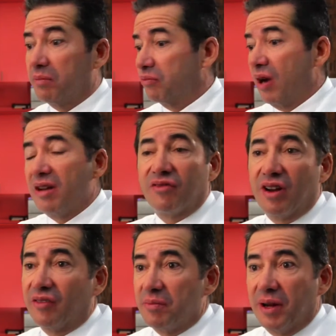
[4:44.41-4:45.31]
up right in
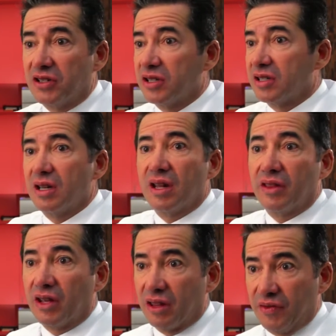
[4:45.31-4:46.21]
front of our patients
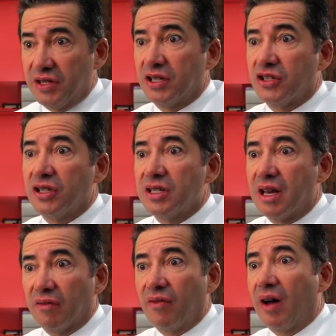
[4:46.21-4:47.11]
the other physicians
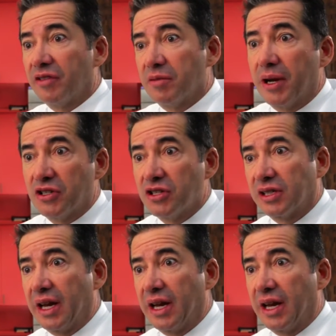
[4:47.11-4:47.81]
that are involved in the patient's